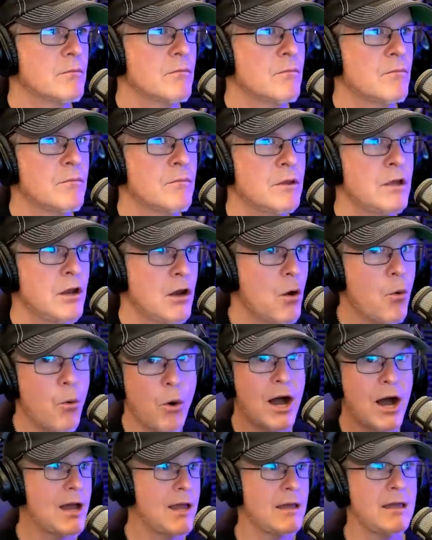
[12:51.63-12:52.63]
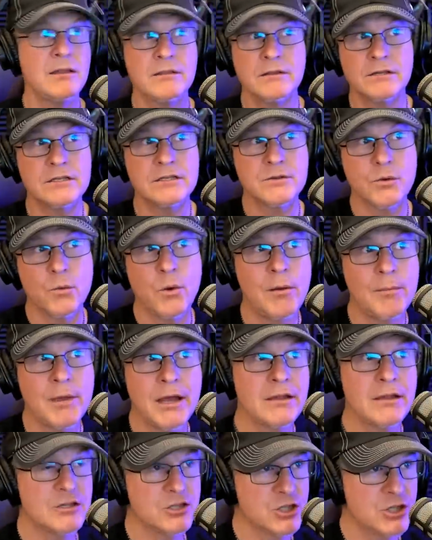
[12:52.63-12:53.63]
you know why Ethan doesn't want me
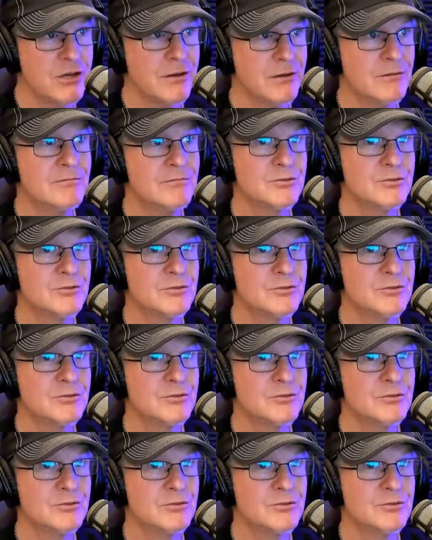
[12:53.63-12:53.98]
on the show?